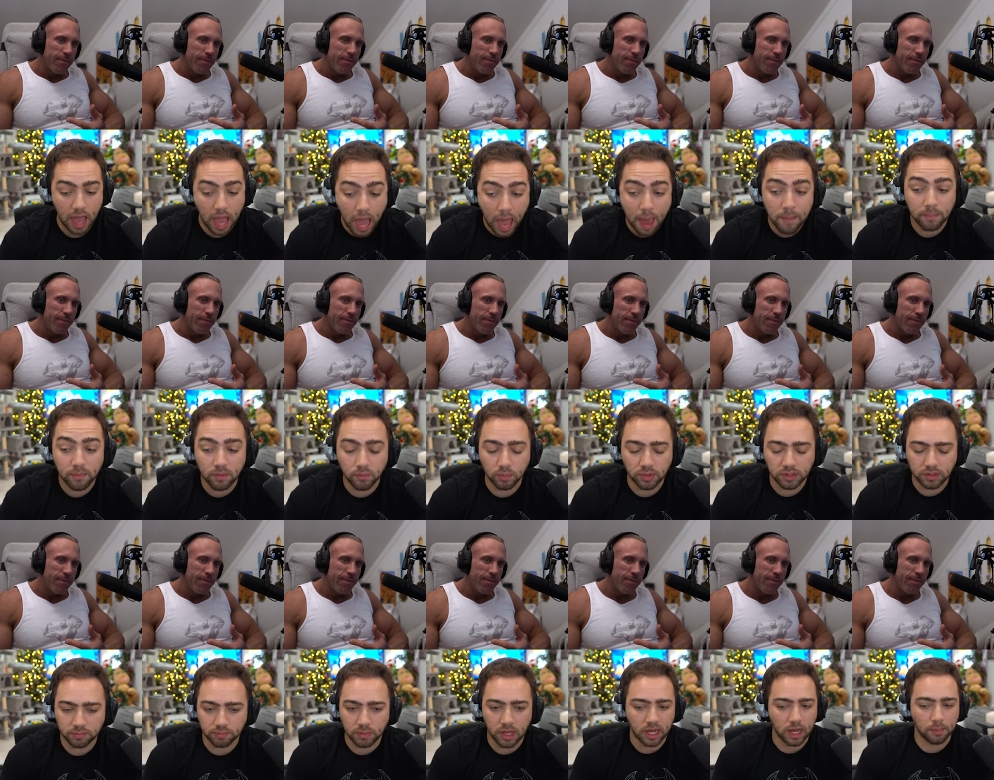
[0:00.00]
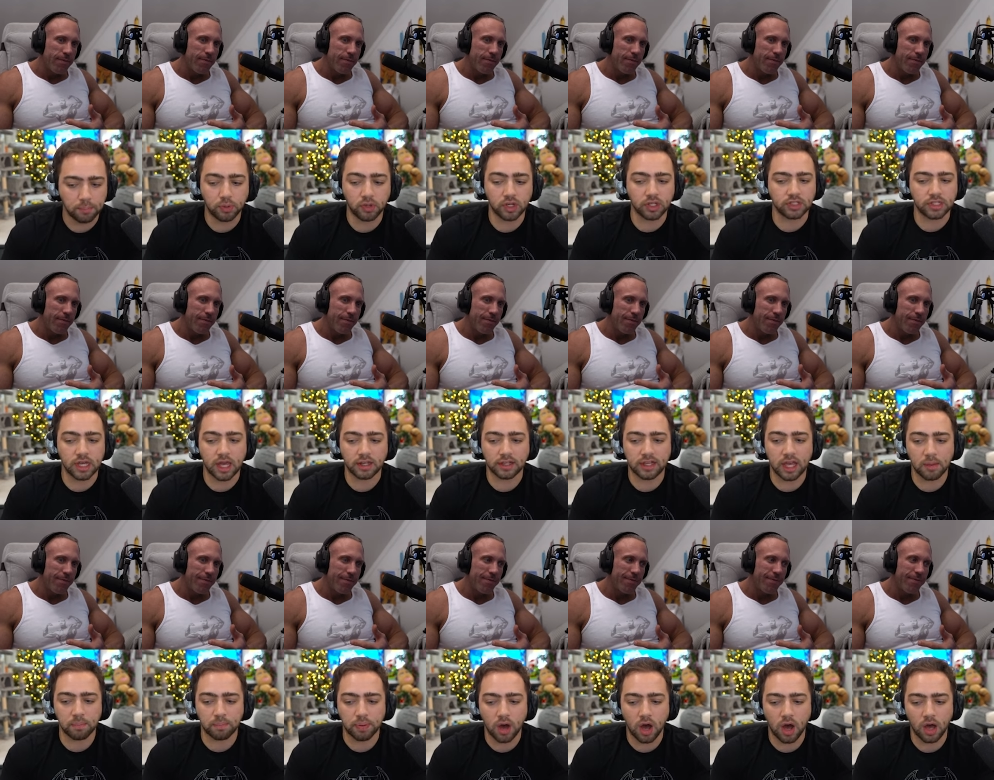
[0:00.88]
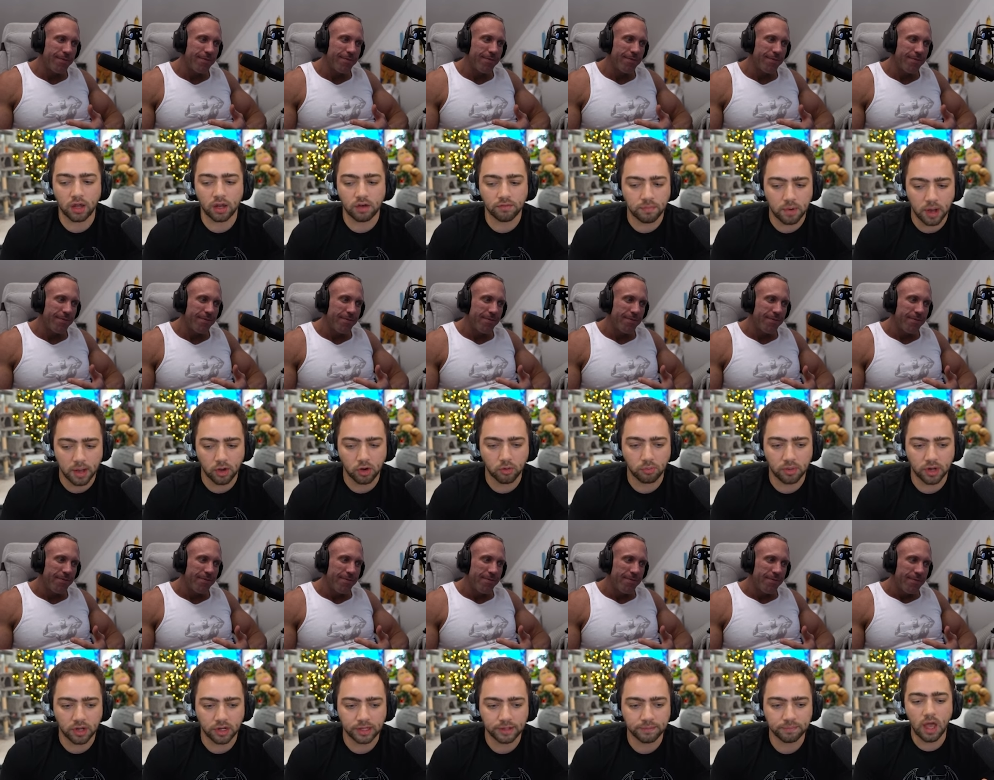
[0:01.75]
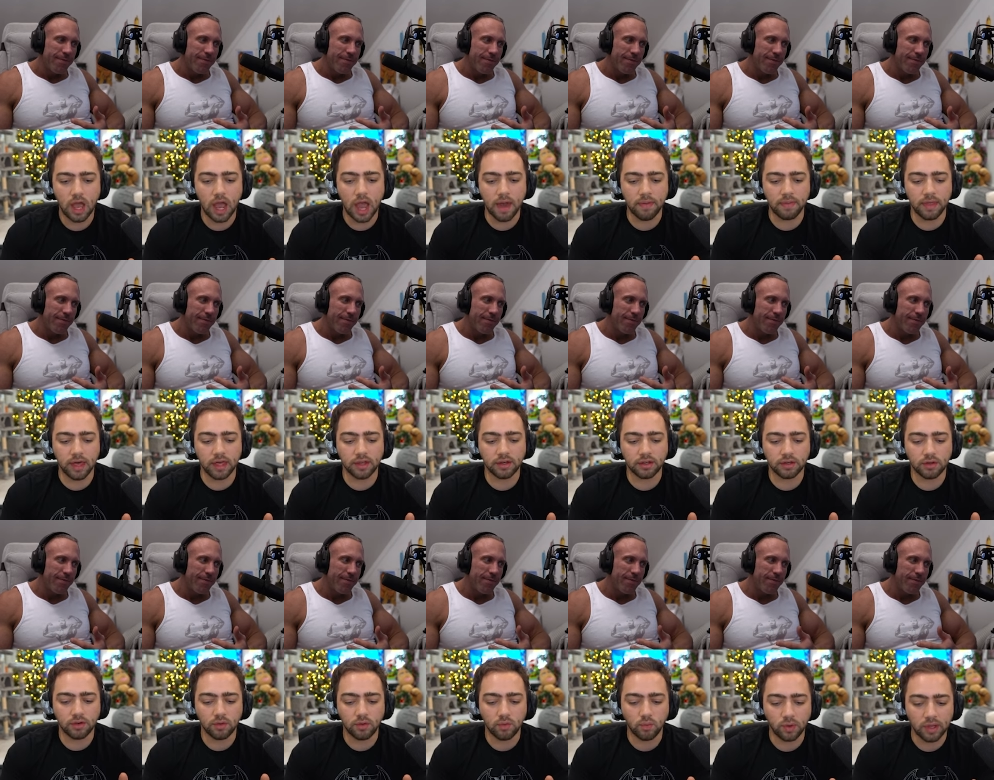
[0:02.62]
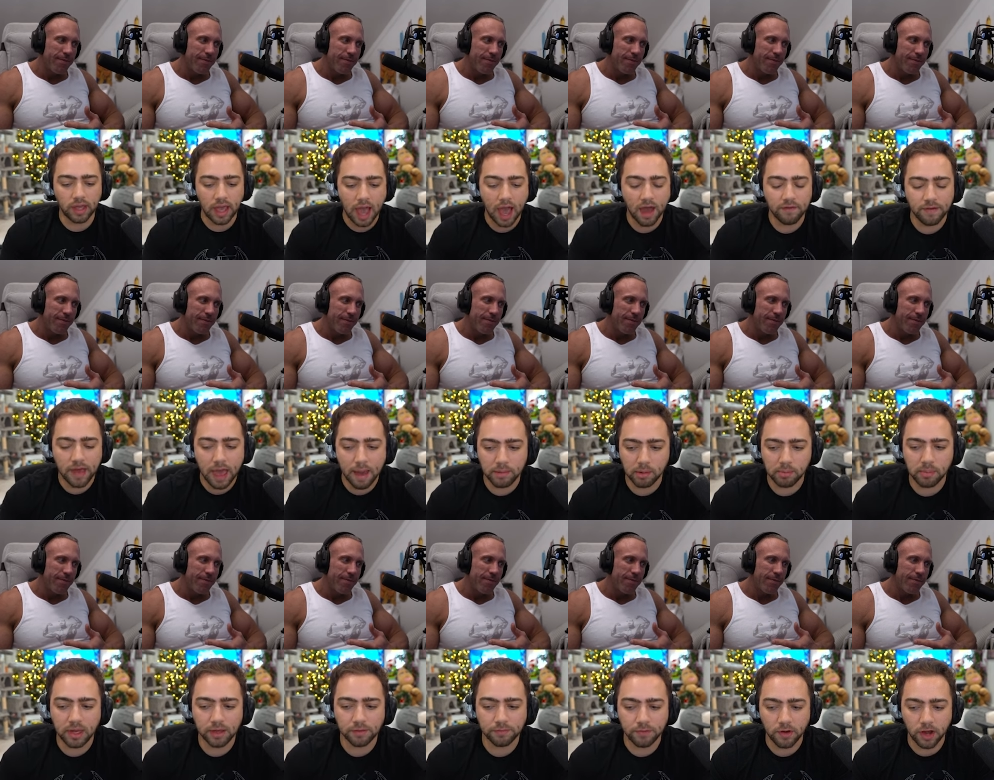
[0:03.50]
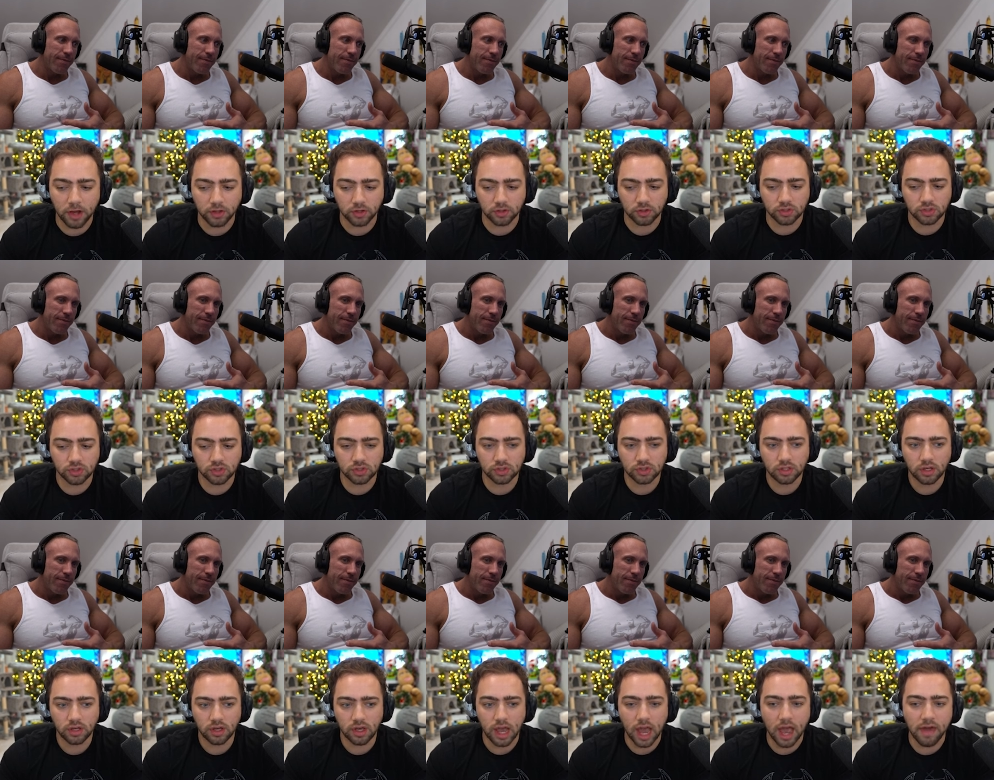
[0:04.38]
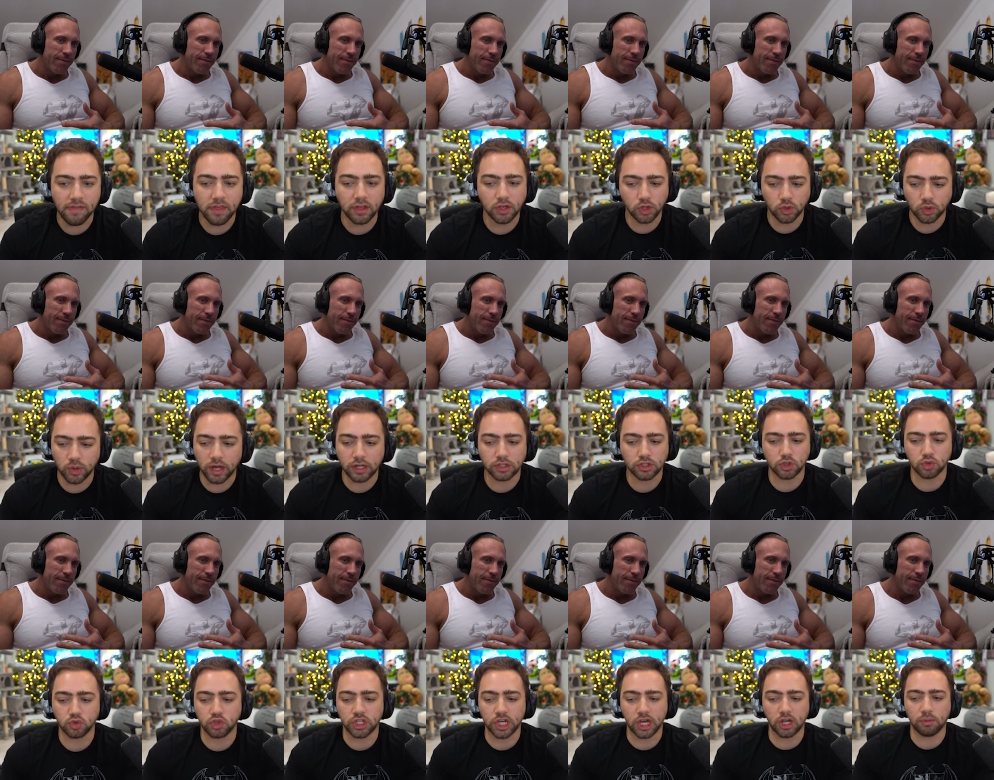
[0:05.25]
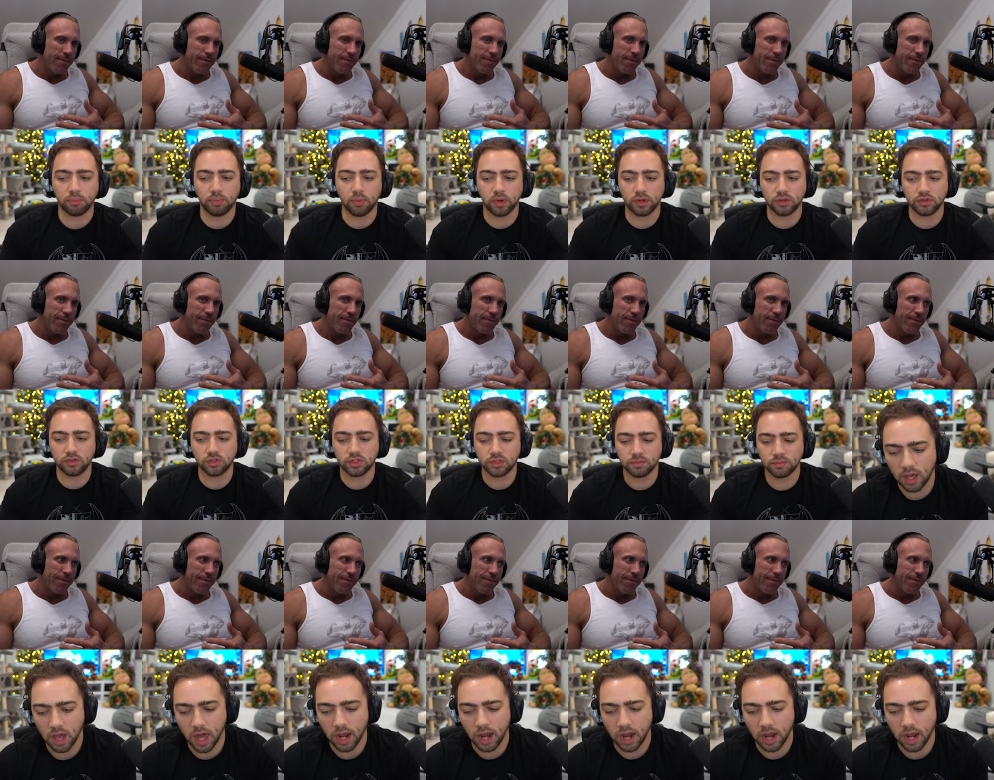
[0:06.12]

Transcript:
Speaker 1: M we, like I put a ten K pot of my own money, and then we have M M A fighters, and then you guys do channel points.